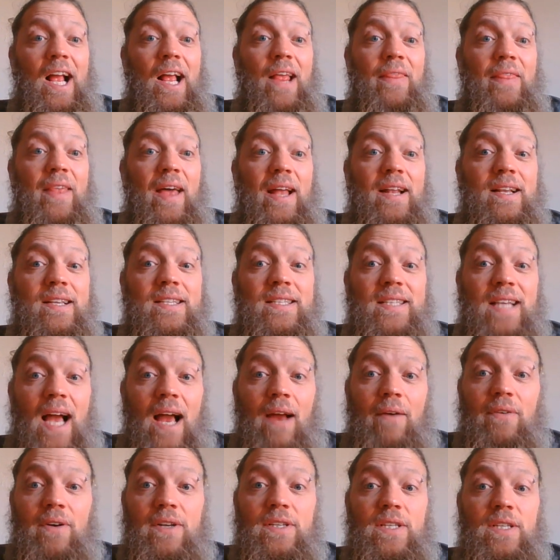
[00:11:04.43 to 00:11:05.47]
that
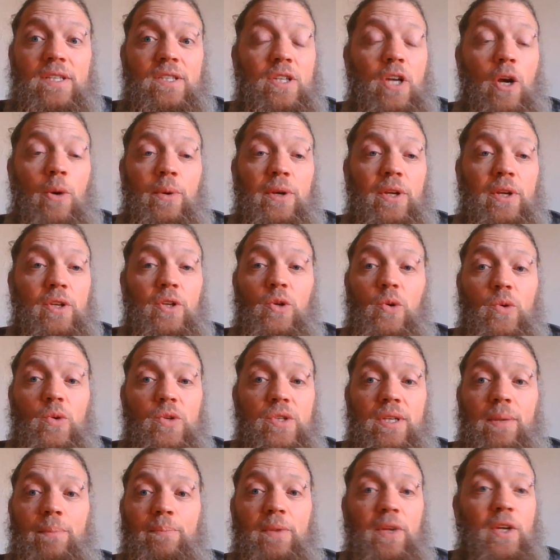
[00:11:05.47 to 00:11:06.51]
Cyrus is going to do
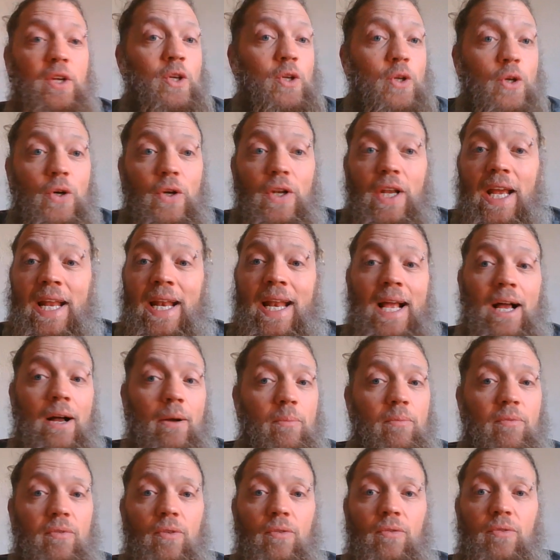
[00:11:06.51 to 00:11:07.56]
something good and
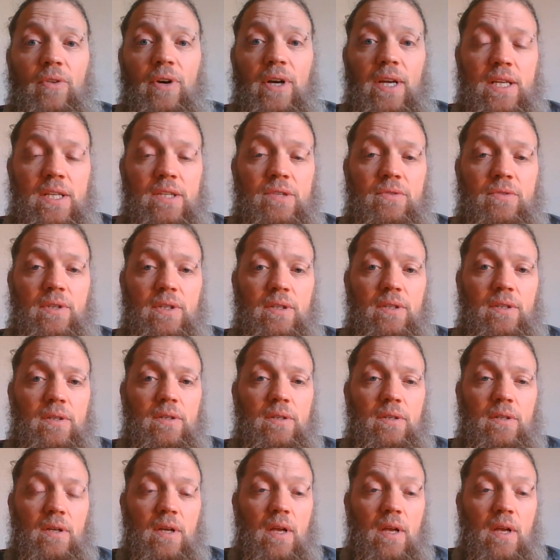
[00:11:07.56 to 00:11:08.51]
helpful for Israel.